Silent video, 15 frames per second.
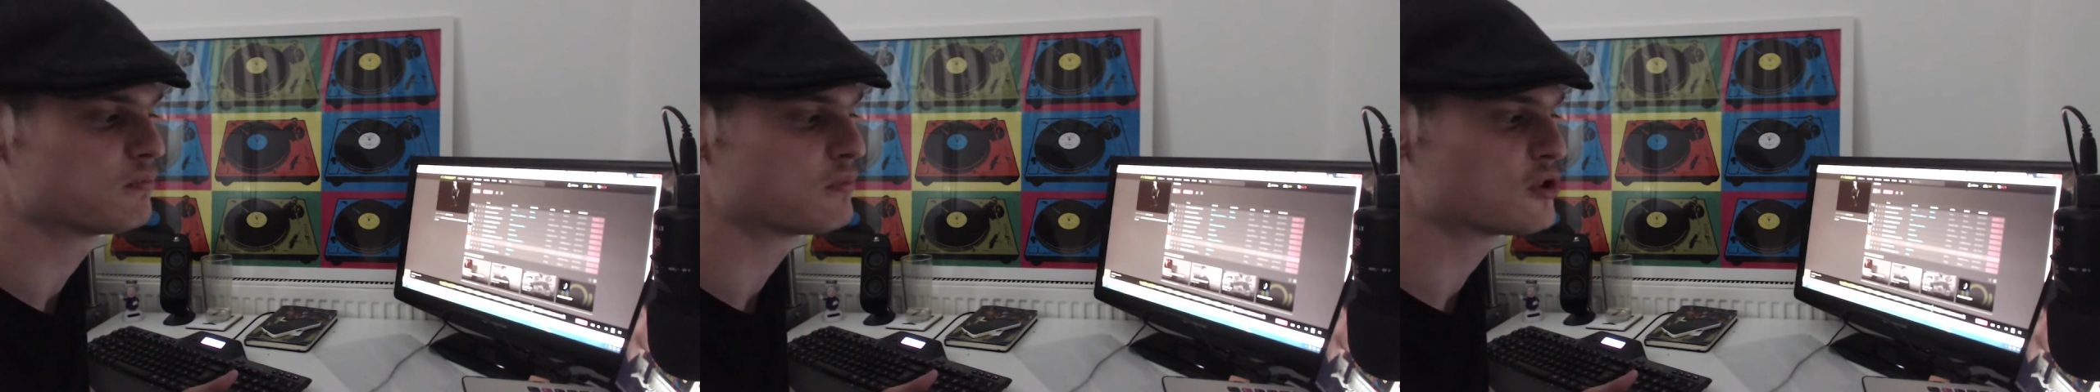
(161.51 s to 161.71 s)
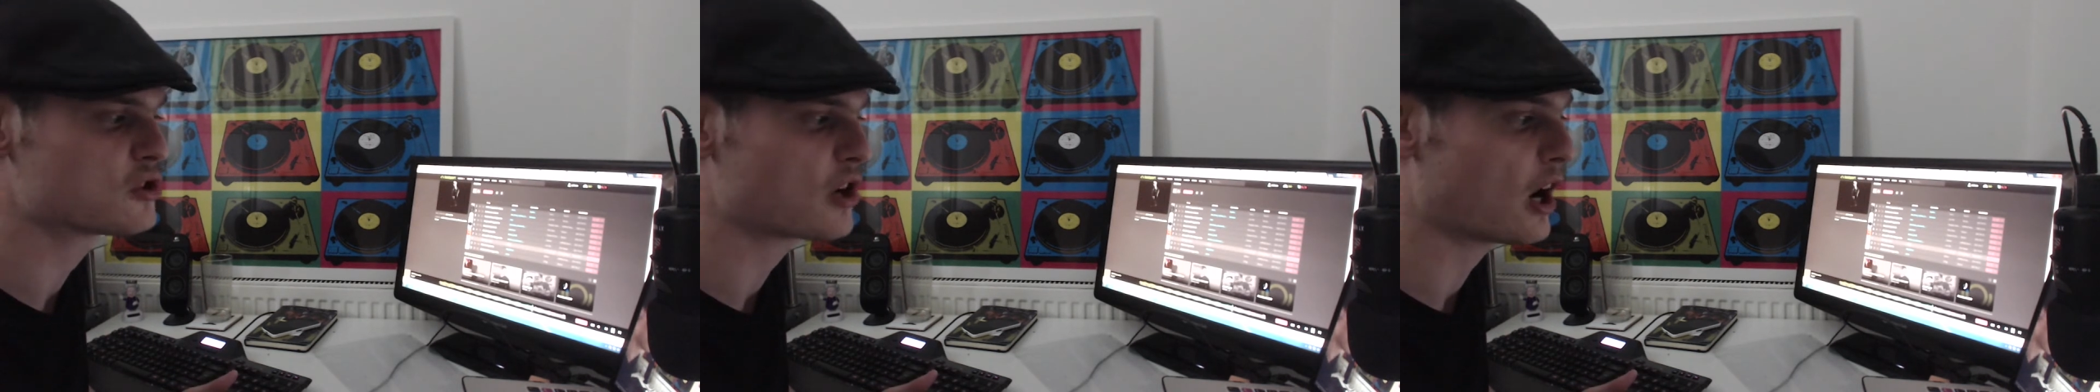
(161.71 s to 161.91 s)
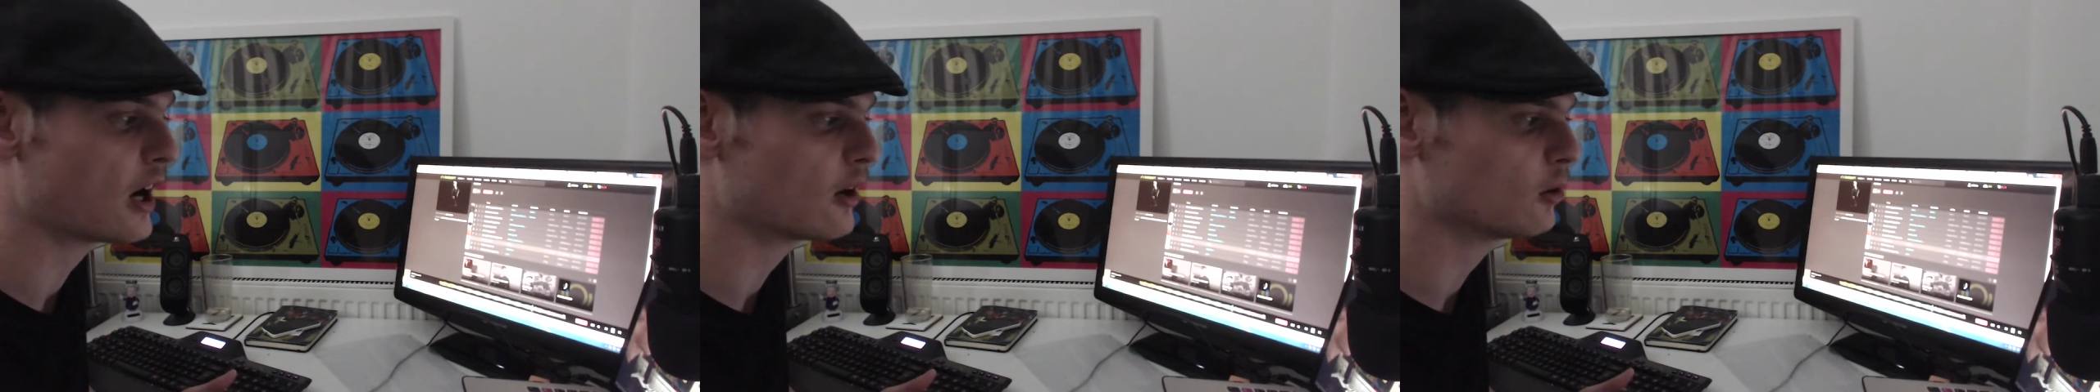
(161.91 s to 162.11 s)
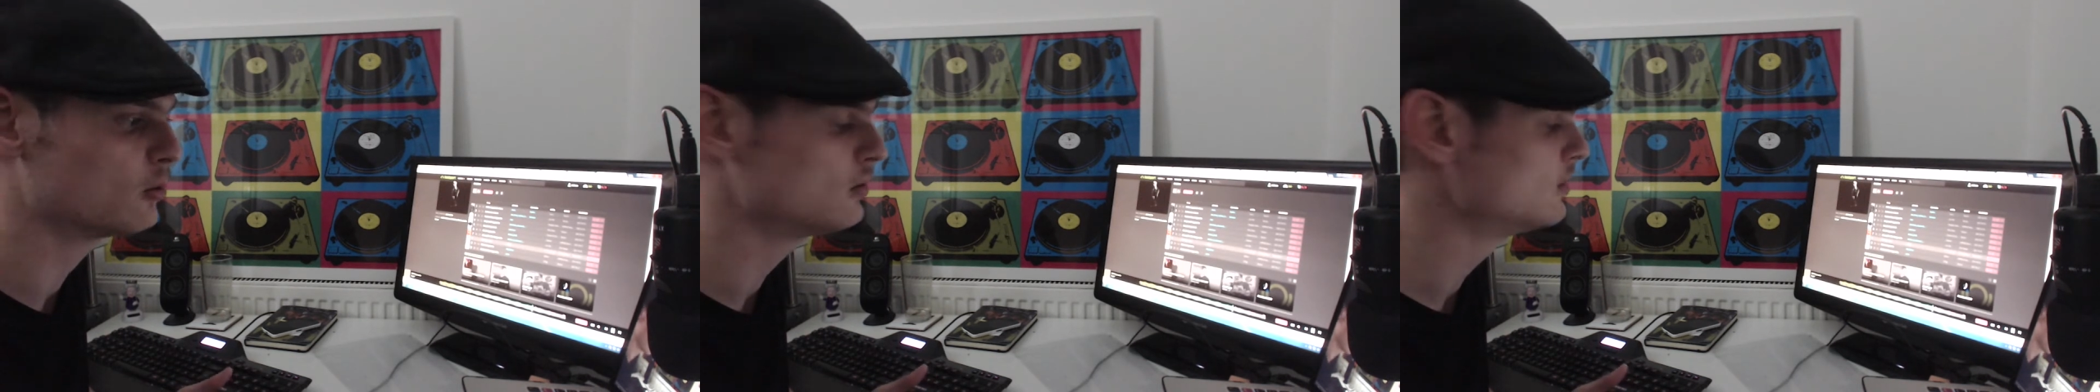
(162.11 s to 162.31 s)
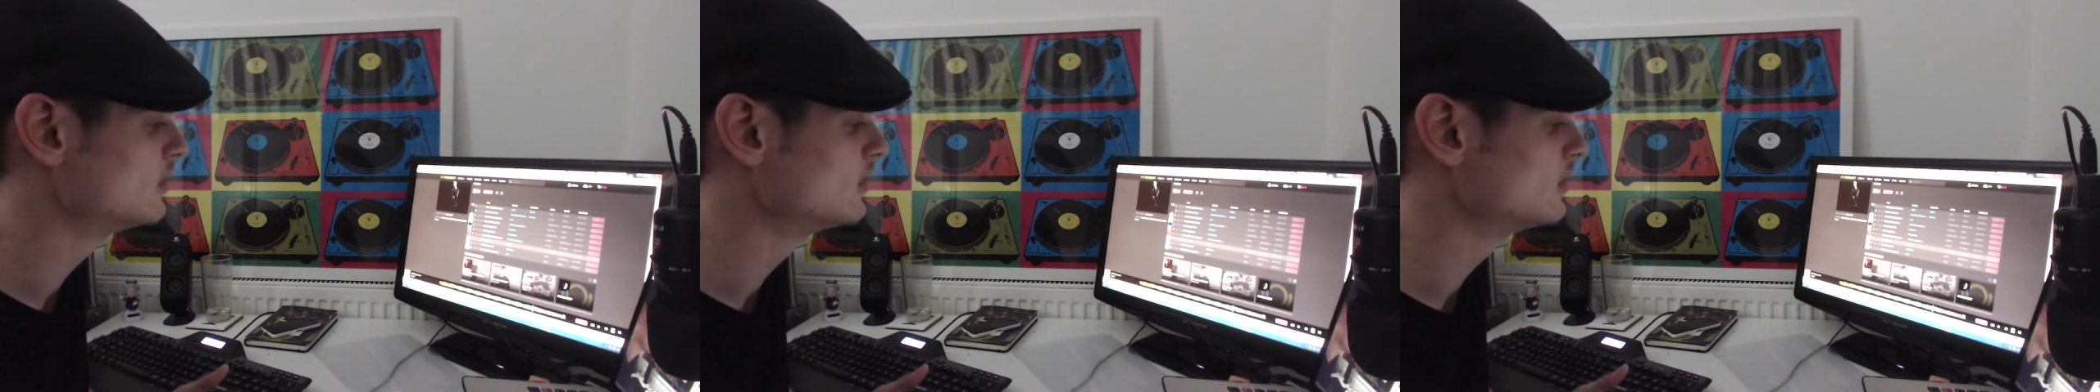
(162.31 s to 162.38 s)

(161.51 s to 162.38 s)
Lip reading: style?